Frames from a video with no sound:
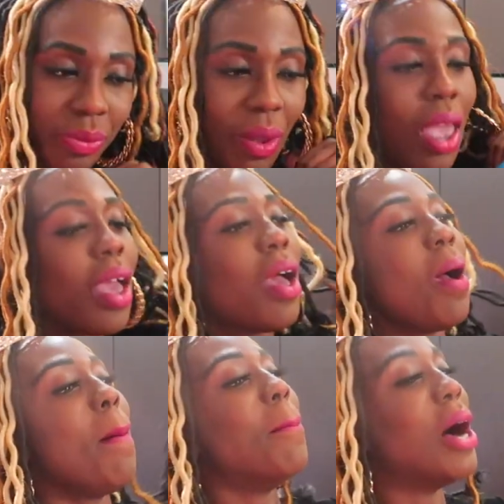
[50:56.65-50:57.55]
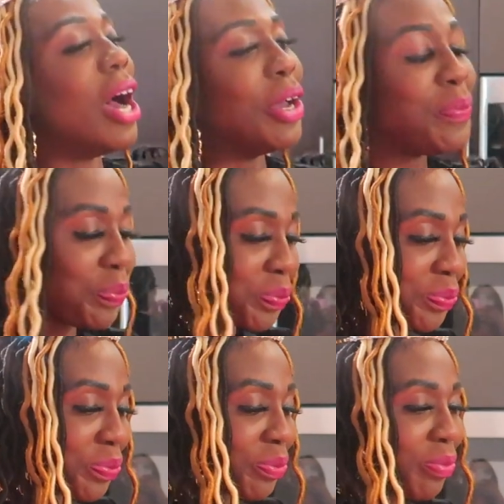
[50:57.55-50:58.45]
I wish, I wish, I
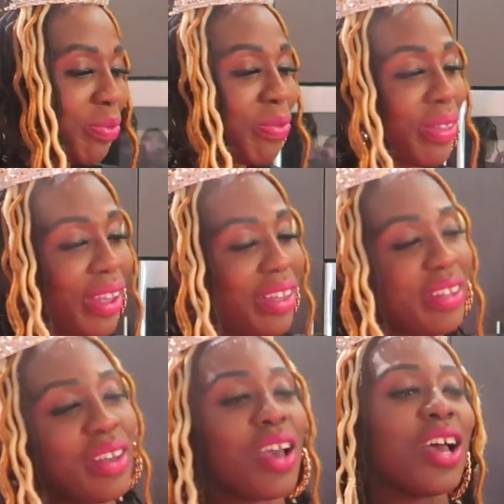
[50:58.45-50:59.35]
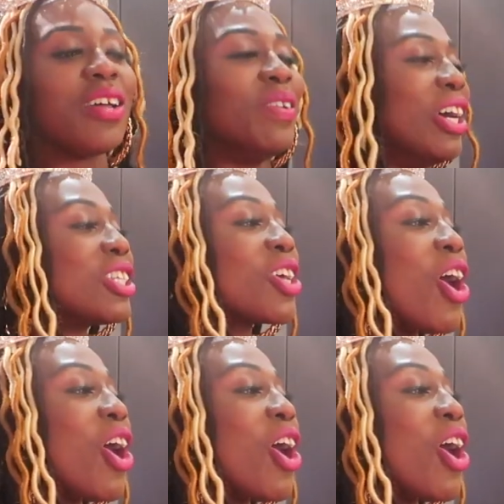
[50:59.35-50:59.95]
wish, I wish, I bitch you with you.